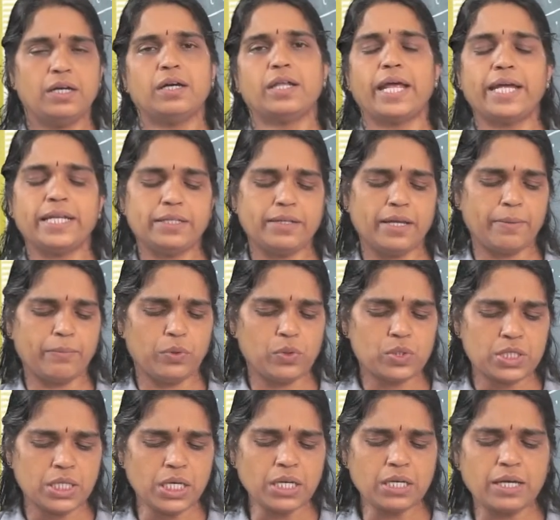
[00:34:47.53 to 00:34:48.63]
Write a
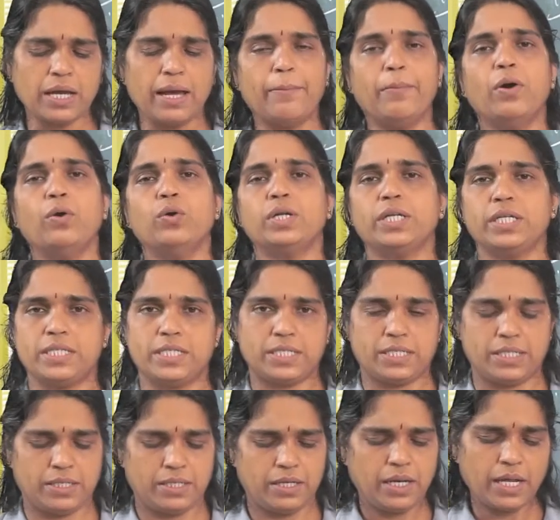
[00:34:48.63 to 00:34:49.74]
music about
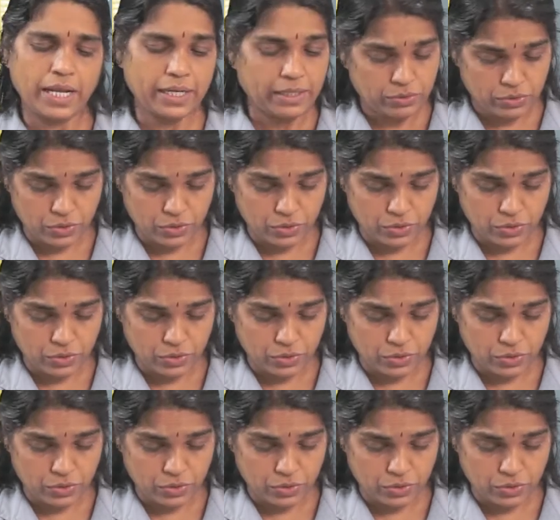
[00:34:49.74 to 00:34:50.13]
it. Write